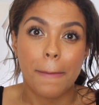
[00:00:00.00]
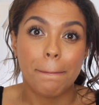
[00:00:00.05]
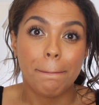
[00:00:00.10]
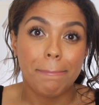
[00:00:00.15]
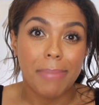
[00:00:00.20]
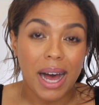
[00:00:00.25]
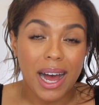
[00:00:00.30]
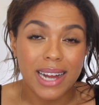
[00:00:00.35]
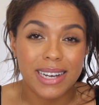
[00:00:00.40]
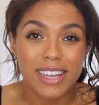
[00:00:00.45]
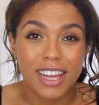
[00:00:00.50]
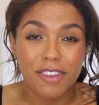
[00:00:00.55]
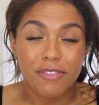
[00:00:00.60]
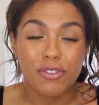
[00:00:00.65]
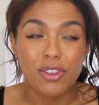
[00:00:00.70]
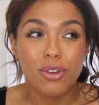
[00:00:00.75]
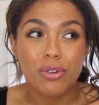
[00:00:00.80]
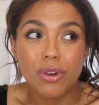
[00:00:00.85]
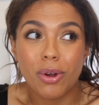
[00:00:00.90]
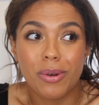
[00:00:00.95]
But
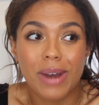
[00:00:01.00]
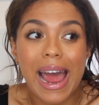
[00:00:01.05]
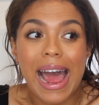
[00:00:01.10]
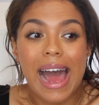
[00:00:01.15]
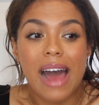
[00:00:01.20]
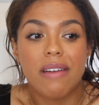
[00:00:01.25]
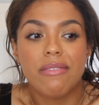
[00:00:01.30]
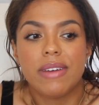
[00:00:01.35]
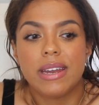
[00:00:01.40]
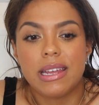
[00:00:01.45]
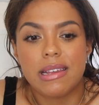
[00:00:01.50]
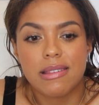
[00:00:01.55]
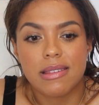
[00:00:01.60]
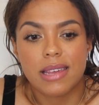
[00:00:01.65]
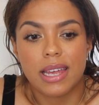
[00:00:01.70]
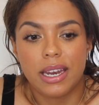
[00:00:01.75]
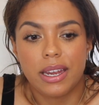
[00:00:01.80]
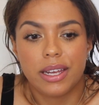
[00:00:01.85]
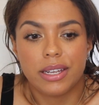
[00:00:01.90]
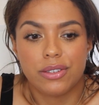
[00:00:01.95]
if you don't have any
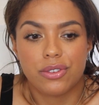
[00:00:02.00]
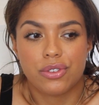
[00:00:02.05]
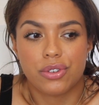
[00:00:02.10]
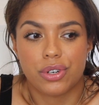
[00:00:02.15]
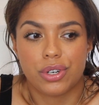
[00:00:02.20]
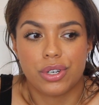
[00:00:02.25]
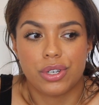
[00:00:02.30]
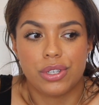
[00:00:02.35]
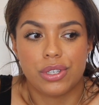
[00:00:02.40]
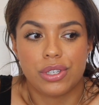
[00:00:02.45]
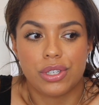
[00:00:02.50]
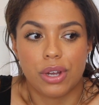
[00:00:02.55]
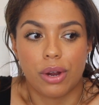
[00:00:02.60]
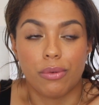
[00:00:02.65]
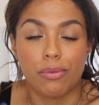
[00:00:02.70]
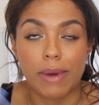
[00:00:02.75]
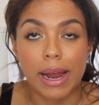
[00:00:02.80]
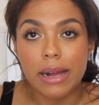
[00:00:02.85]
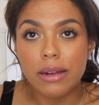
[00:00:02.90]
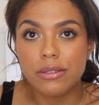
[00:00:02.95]
skin concerns
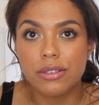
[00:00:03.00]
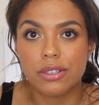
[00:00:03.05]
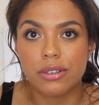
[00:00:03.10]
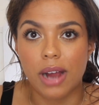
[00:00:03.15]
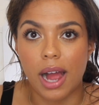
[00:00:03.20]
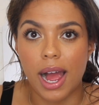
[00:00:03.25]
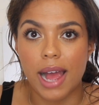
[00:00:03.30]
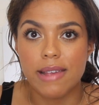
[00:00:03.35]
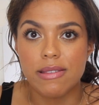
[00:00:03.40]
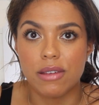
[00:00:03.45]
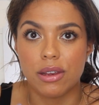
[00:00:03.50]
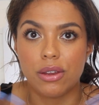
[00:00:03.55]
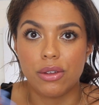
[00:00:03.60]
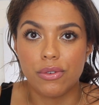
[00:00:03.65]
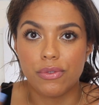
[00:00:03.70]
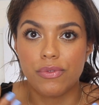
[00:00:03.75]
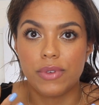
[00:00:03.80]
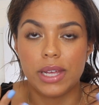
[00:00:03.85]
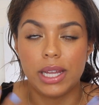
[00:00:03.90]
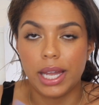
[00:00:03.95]
around around your eyes and
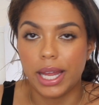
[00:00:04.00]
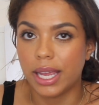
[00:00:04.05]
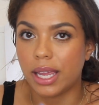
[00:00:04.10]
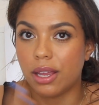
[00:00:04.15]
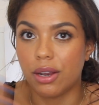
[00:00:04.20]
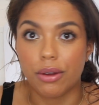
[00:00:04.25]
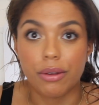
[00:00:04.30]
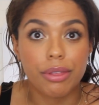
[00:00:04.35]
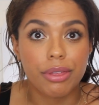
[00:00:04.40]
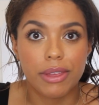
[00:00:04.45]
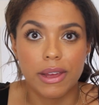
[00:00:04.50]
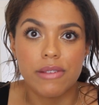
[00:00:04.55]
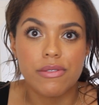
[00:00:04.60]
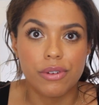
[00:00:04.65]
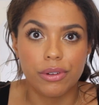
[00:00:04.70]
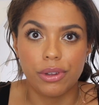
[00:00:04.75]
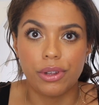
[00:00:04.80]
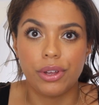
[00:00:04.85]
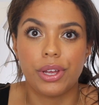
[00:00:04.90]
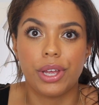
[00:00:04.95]
you feel like, you know, things
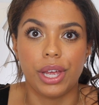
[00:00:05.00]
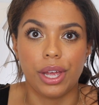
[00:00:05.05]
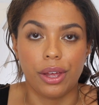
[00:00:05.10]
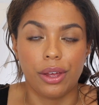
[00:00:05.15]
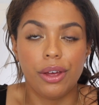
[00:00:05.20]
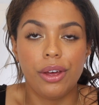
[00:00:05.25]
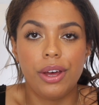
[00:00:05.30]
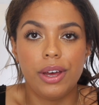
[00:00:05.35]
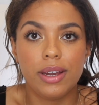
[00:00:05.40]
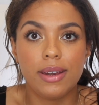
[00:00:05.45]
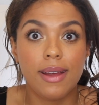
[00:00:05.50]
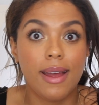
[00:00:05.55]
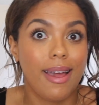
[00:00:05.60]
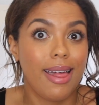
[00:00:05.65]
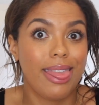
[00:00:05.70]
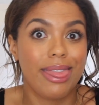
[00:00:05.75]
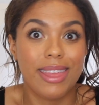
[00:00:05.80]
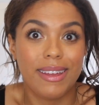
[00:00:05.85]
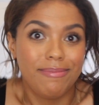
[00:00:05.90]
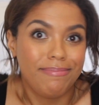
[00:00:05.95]
are looking good,
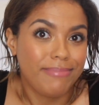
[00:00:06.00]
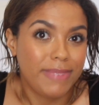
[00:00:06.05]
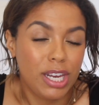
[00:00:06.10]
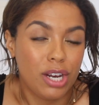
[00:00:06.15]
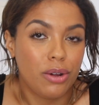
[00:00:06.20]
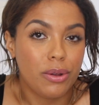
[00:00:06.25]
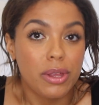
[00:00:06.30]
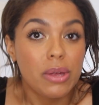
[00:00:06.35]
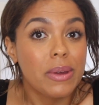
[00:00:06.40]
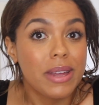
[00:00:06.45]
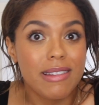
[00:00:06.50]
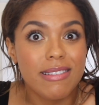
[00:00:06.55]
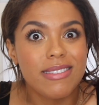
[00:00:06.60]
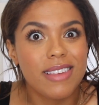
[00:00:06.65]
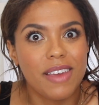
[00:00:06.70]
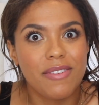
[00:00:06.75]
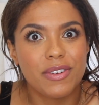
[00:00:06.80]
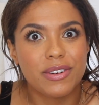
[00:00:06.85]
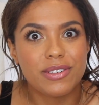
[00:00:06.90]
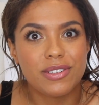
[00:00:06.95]
then, you know, you can
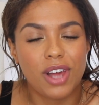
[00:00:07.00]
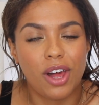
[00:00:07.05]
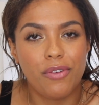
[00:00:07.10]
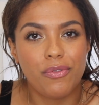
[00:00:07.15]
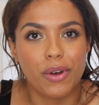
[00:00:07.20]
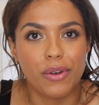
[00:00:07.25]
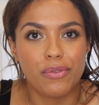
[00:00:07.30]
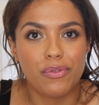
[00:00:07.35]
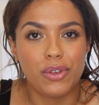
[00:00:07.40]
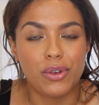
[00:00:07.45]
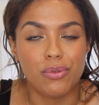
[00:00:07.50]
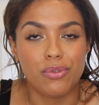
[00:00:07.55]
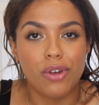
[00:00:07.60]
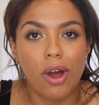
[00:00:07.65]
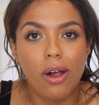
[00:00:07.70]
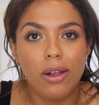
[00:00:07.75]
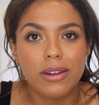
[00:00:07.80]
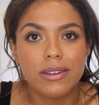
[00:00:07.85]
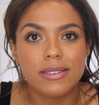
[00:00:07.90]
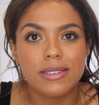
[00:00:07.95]
save yourself a few
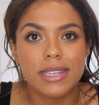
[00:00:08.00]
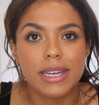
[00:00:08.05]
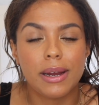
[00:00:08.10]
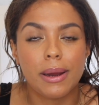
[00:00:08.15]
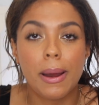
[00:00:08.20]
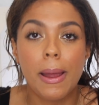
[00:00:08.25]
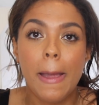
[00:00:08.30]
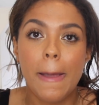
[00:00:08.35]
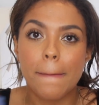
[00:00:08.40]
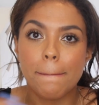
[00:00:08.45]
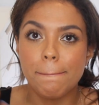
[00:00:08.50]
dollars there.